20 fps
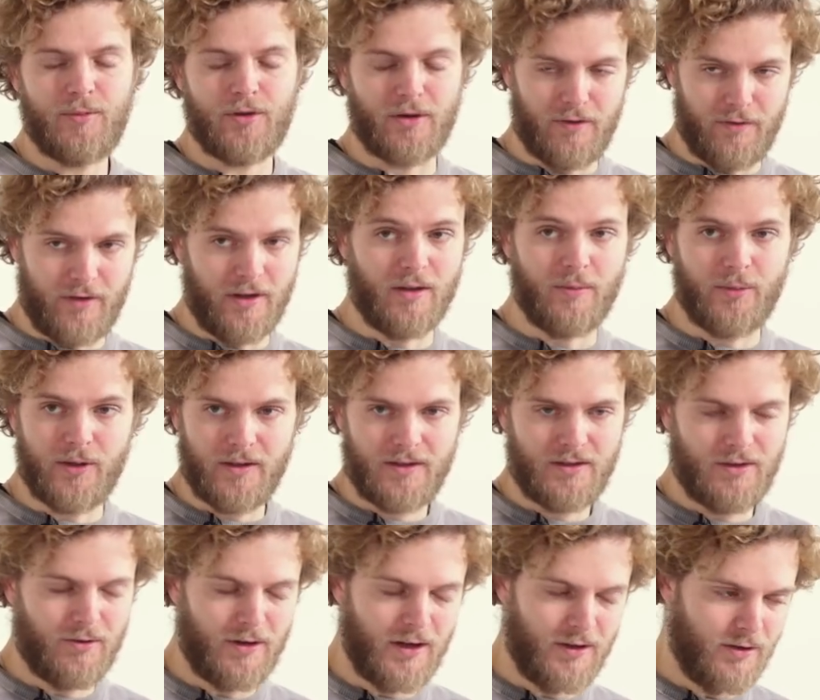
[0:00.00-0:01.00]
their
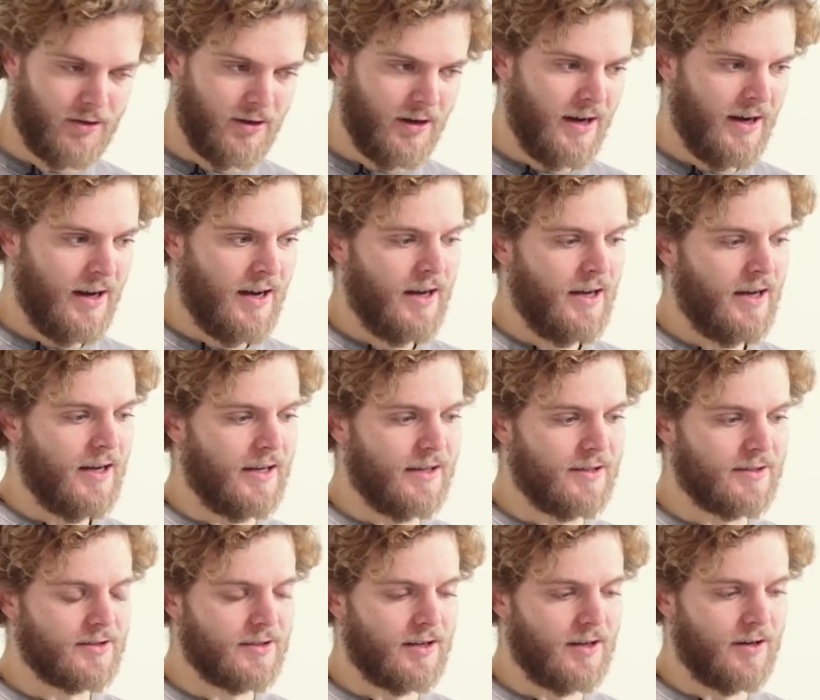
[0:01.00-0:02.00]
availability rather,
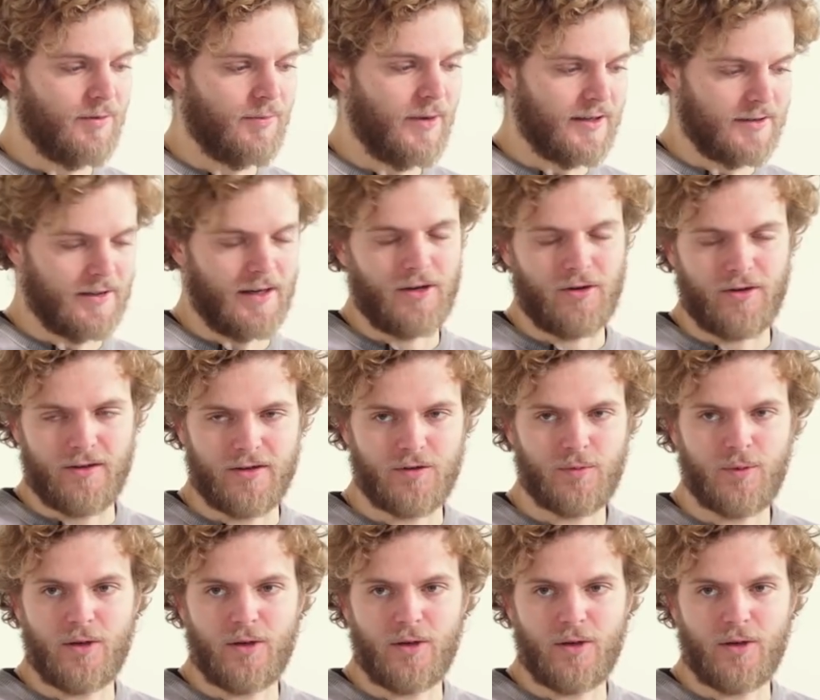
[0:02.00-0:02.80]
is um, as accurate as